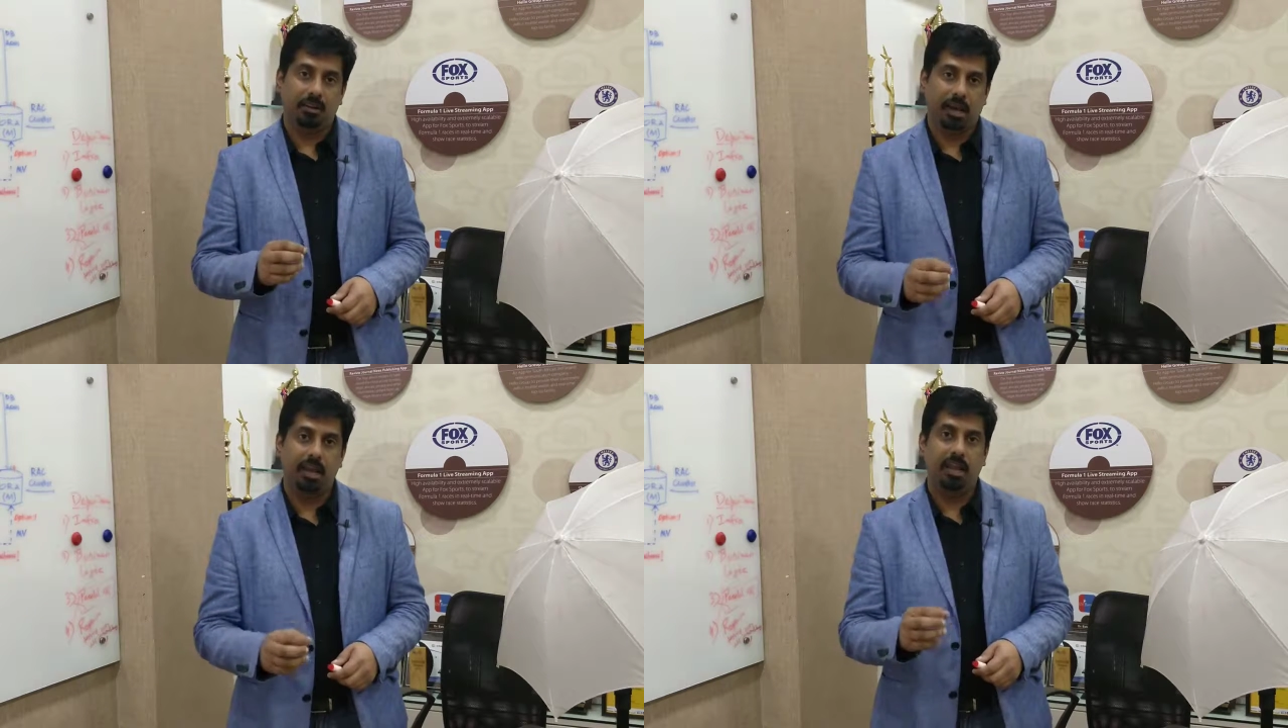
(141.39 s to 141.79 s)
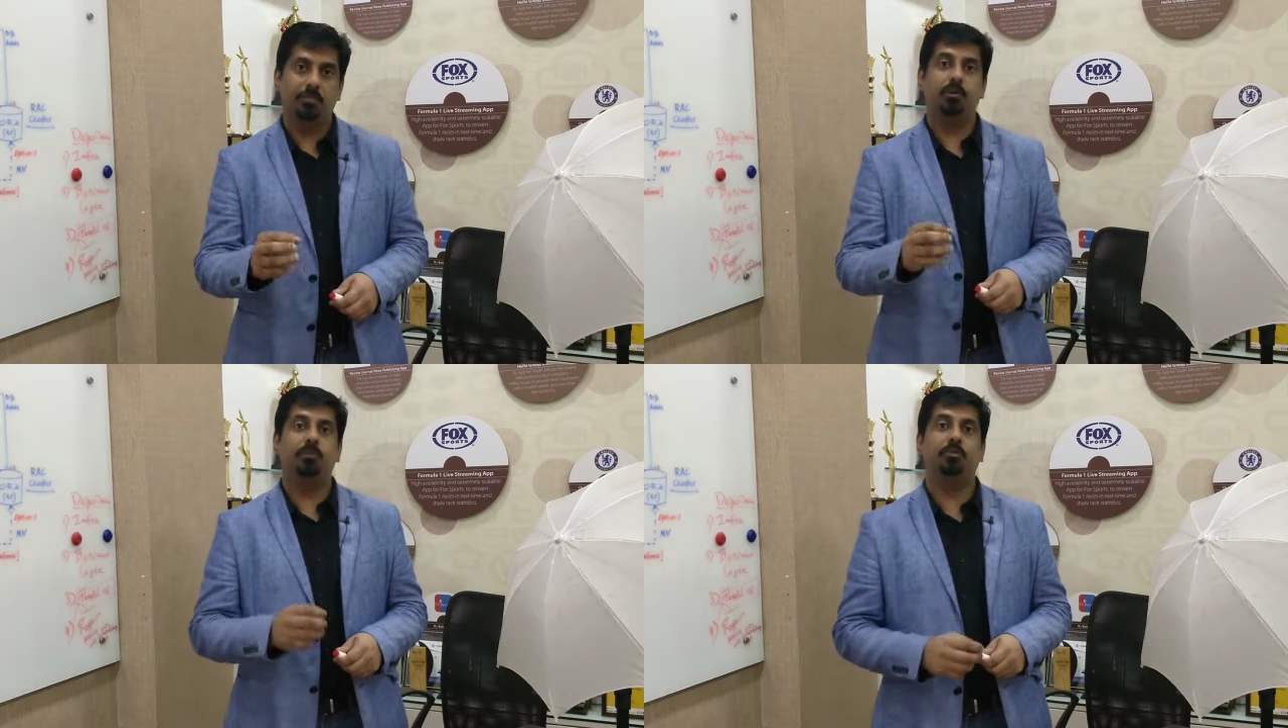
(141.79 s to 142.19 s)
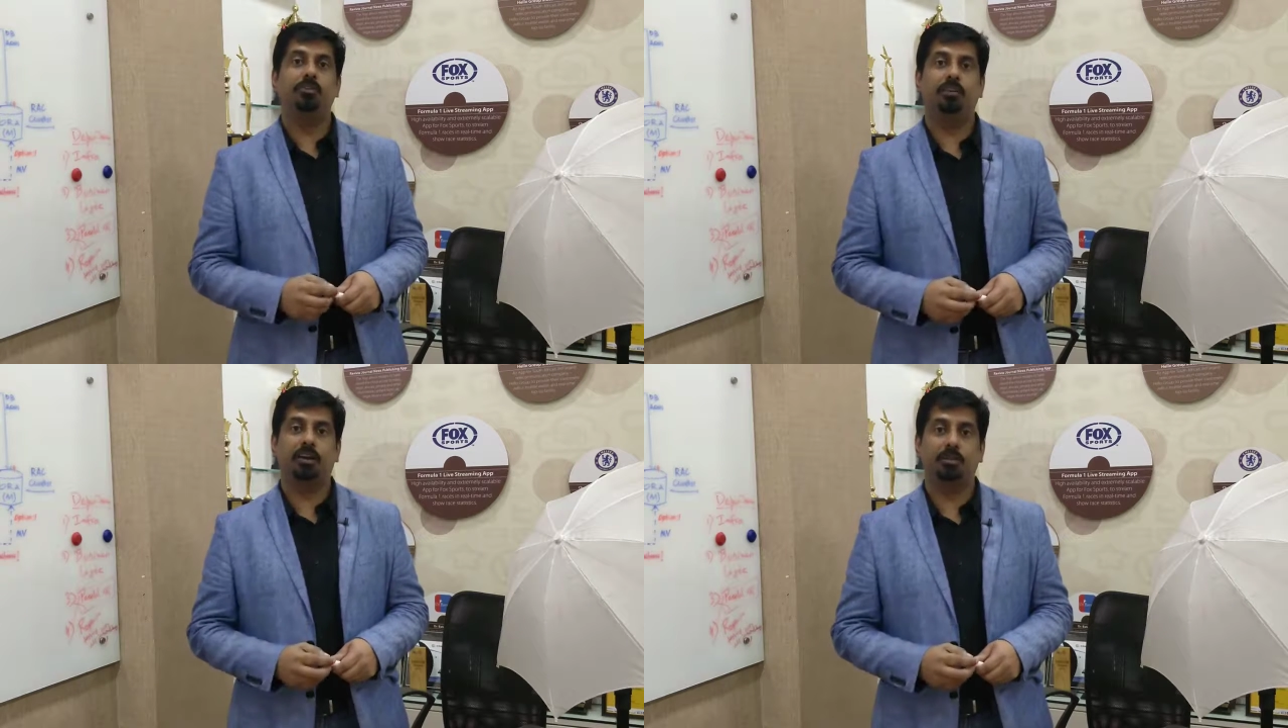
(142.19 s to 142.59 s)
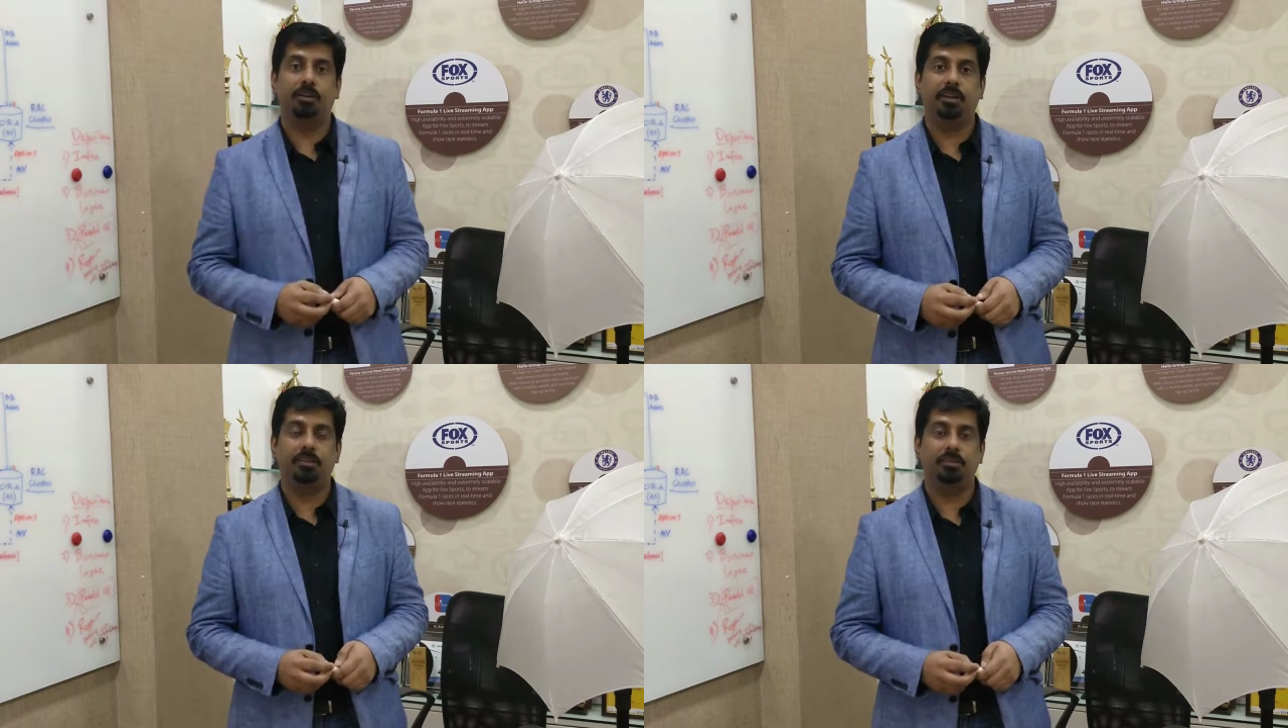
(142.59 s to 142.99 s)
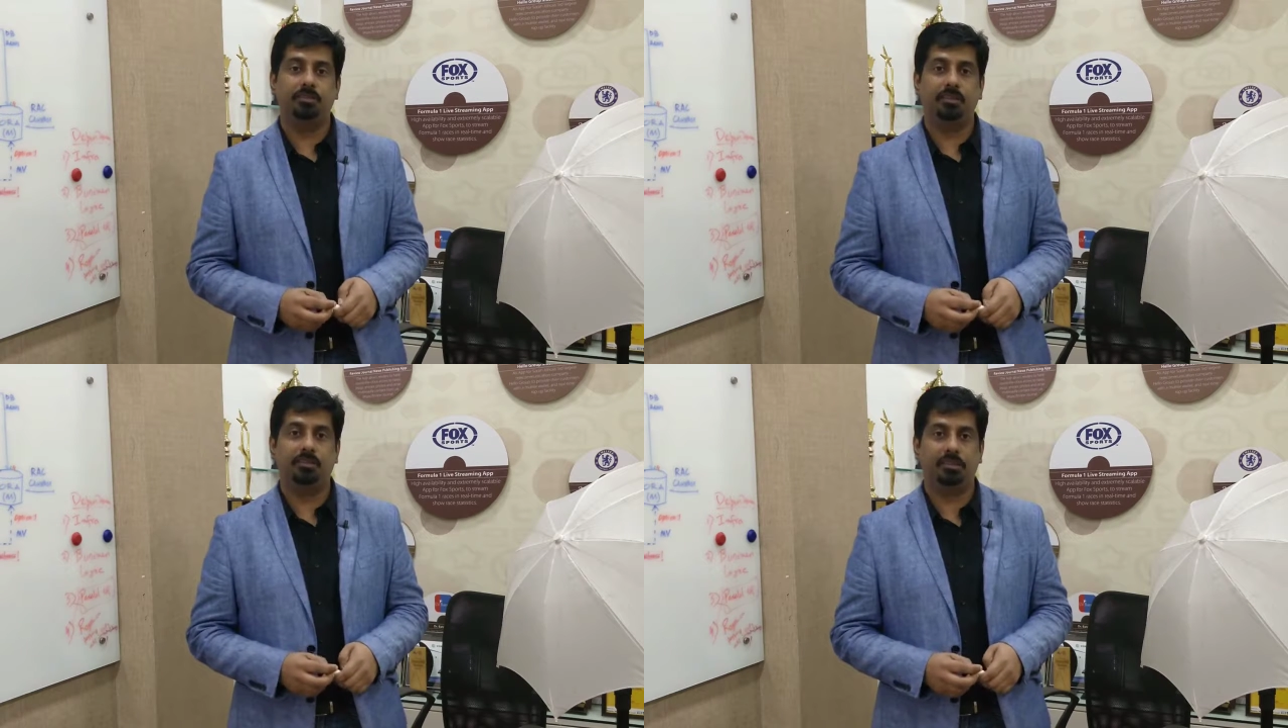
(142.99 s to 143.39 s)
I'll help you improve your communication
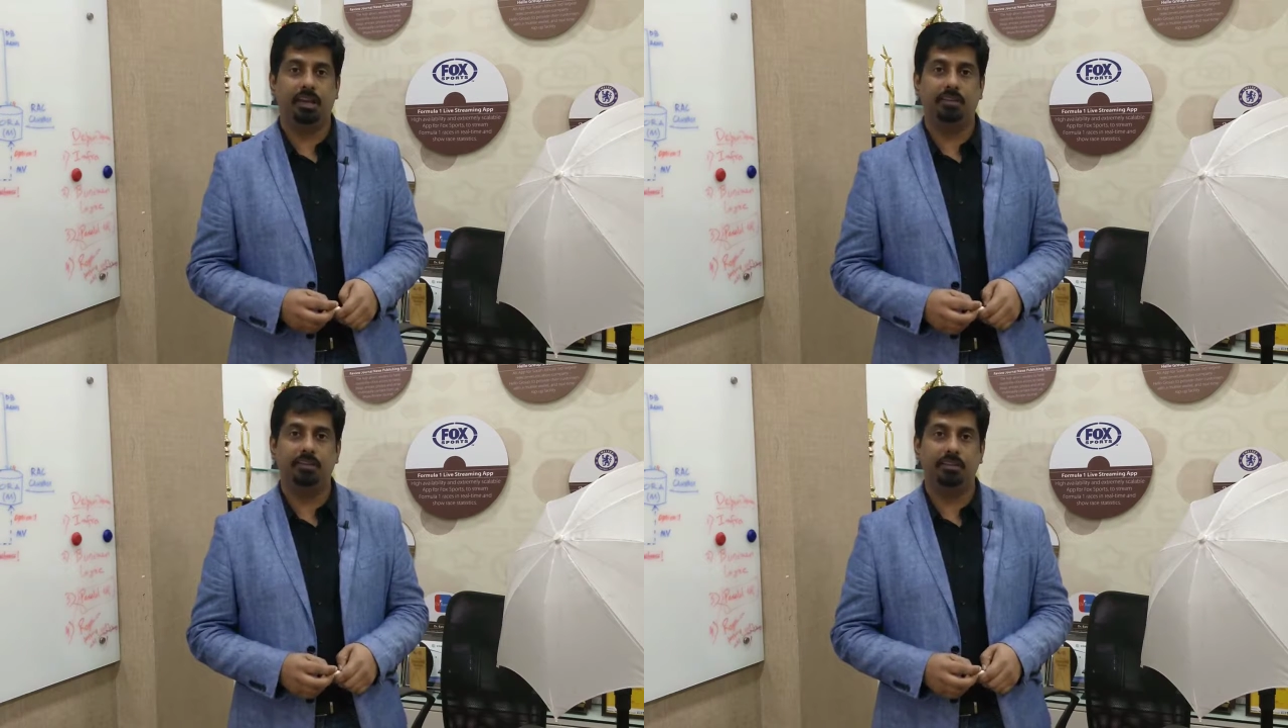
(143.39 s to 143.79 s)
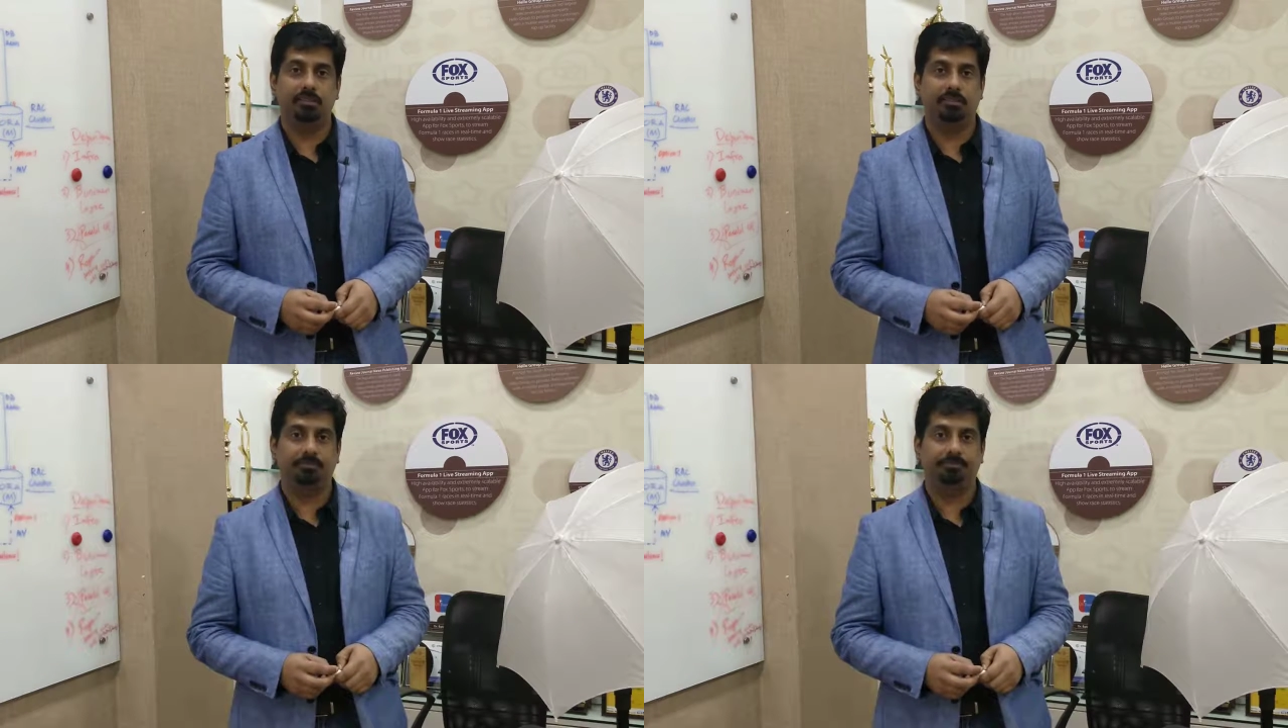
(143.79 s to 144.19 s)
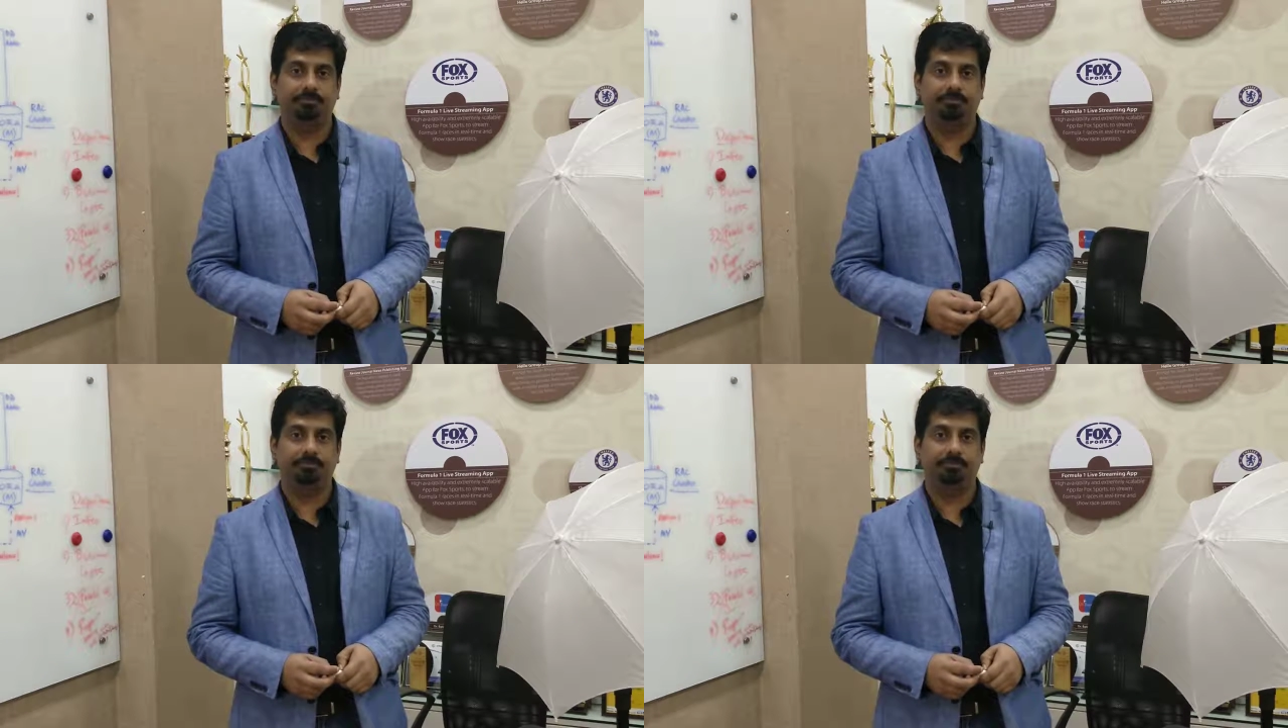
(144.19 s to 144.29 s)
with your stakeholders.